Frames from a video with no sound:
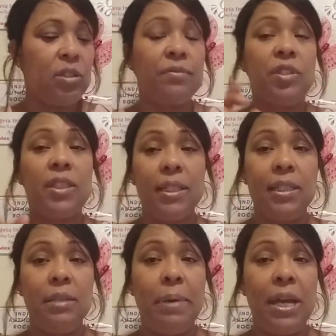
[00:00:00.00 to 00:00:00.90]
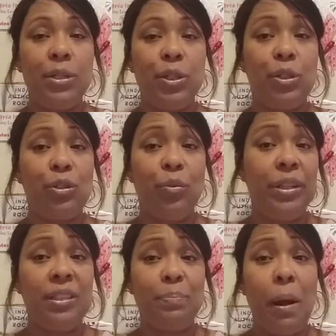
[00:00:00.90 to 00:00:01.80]
60 pages, so
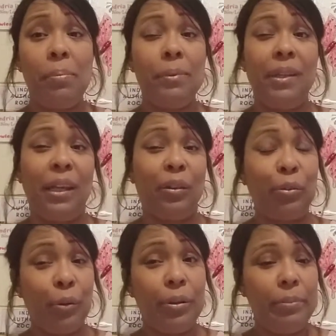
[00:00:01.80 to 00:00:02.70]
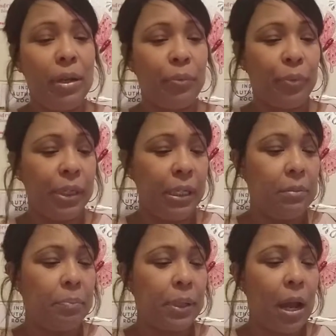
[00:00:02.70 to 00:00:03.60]
it's probably like a 30-minute
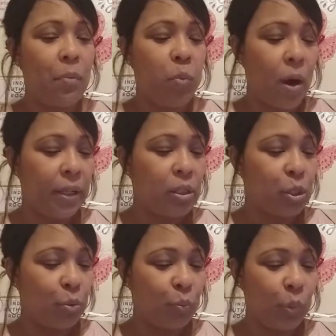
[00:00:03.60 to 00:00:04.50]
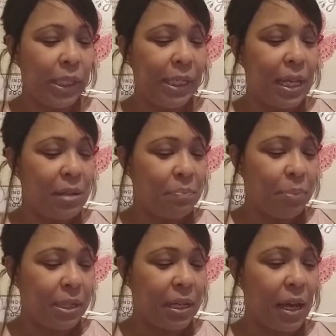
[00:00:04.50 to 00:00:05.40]
read. But I wanted to read it
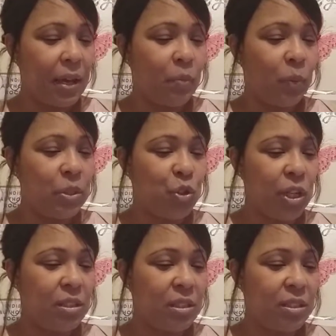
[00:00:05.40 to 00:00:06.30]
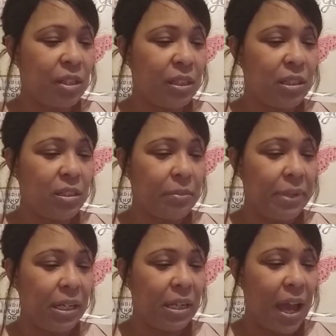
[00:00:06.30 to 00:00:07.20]
because when Jen sent it to
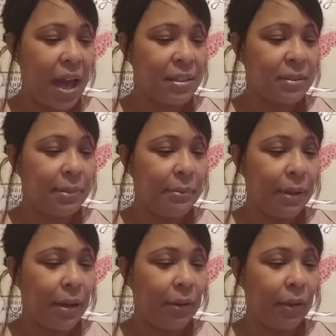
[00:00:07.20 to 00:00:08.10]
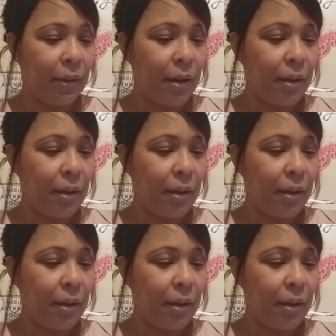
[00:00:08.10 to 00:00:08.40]
me and asked me about it,